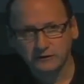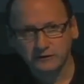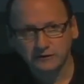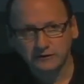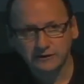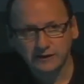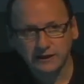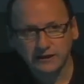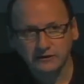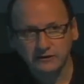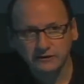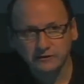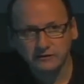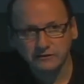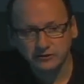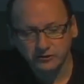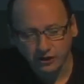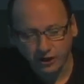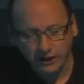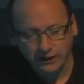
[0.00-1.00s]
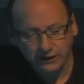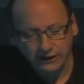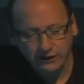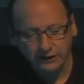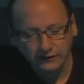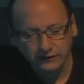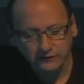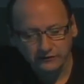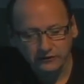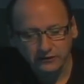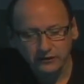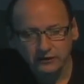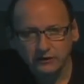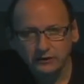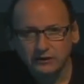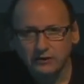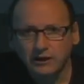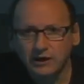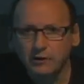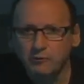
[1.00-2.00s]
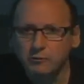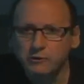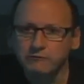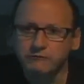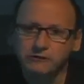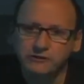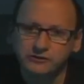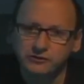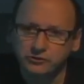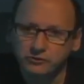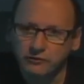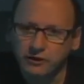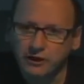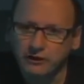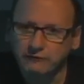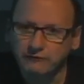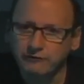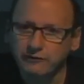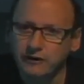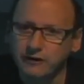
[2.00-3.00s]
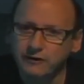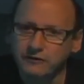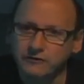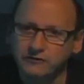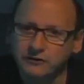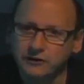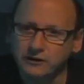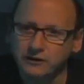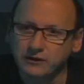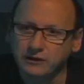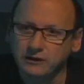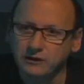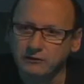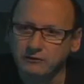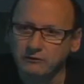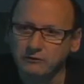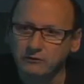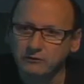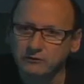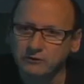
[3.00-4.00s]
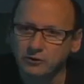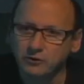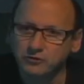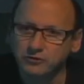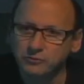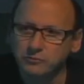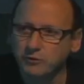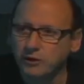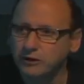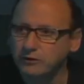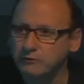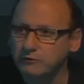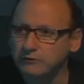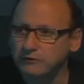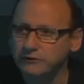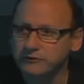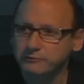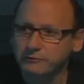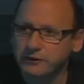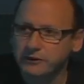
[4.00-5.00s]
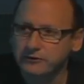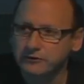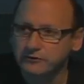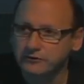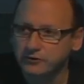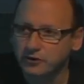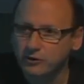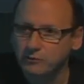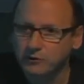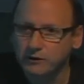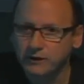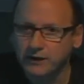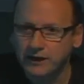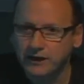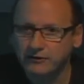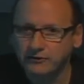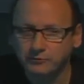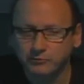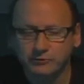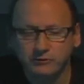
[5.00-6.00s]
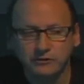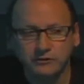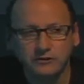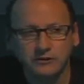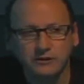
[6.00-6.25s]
TED stockings, and we risk stratify, sending our low to moderate risk patients home on aspirin,